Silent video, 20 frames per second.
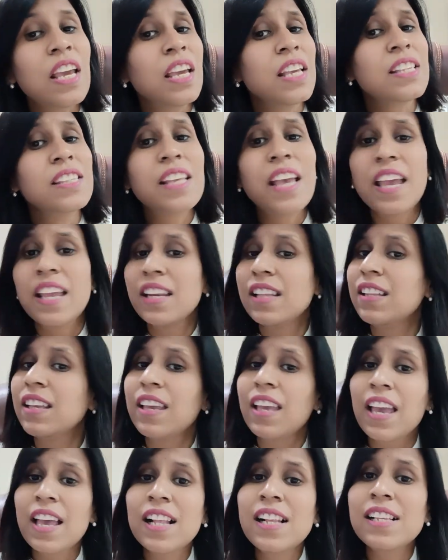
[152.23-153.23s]
Is there
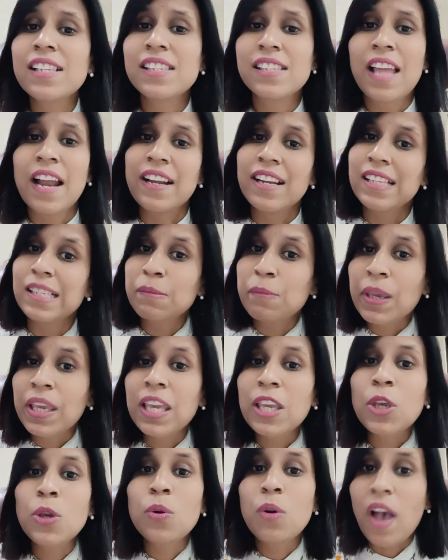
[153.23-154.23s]
anything else that is
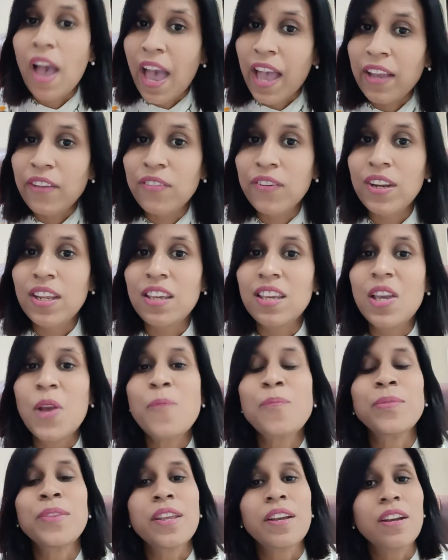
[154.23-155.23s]
making you angry?
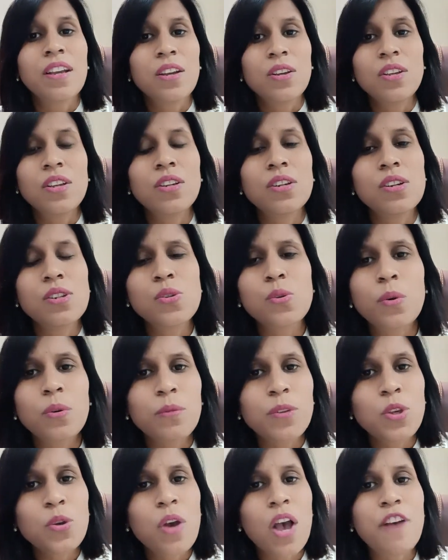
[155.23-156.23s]
So
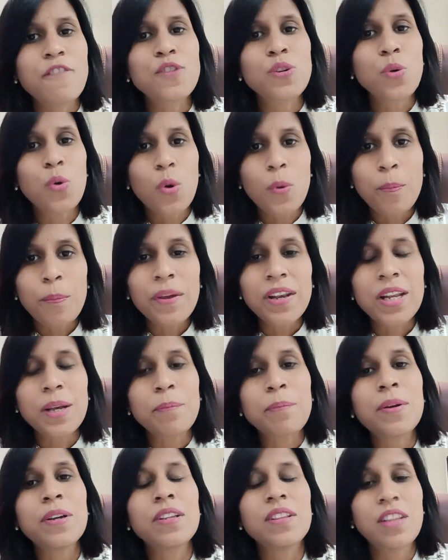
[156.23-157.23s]
you have to open
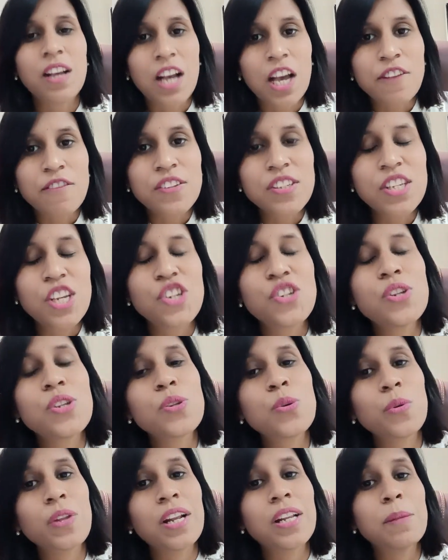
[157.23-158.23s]
up the conversation
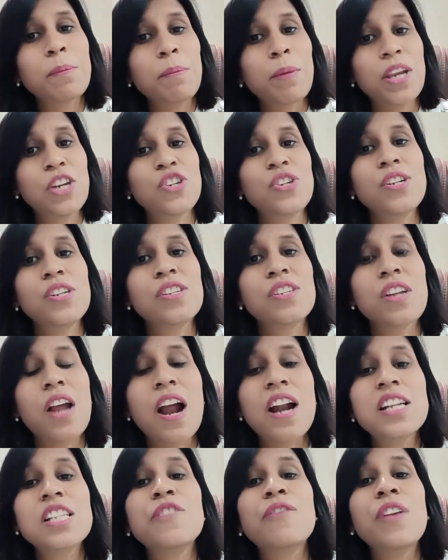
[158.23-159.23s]
so that the patient
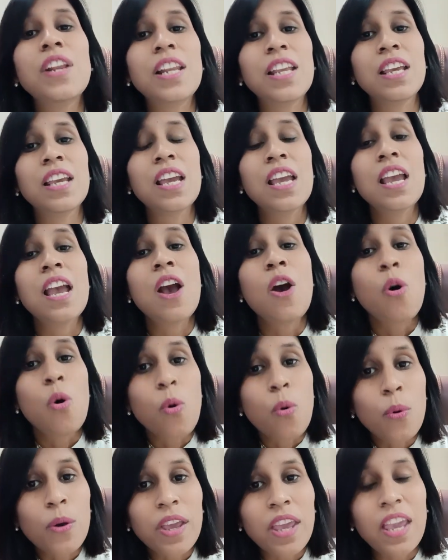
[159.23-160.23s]
starts feeling
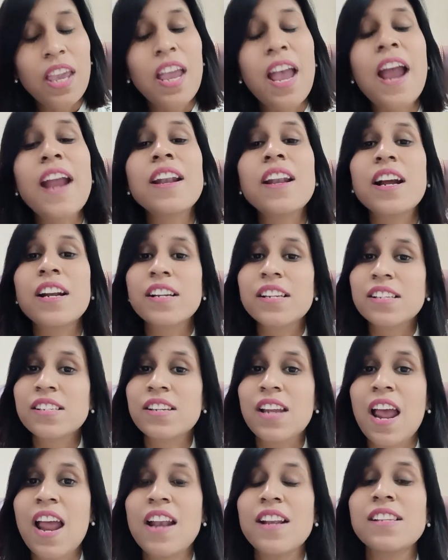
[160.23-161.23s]
okay and
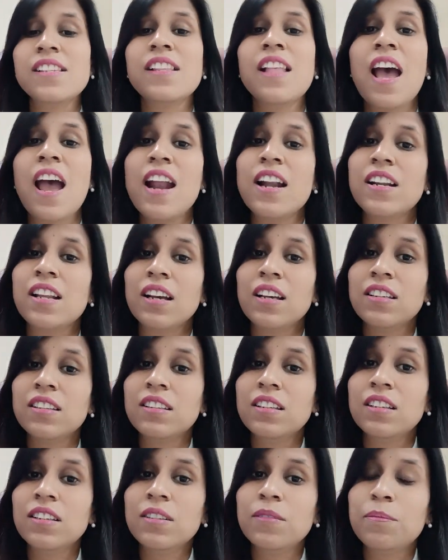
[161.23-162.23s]
understands that
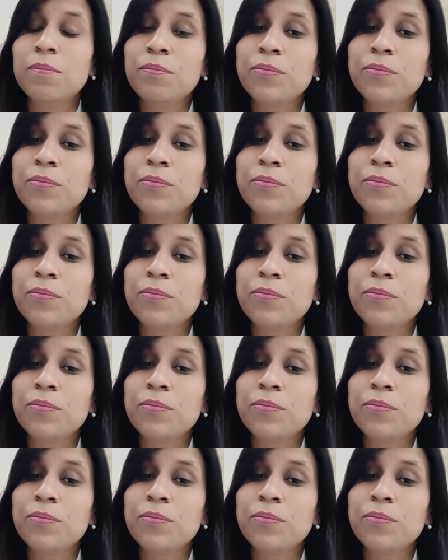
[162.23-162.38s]
the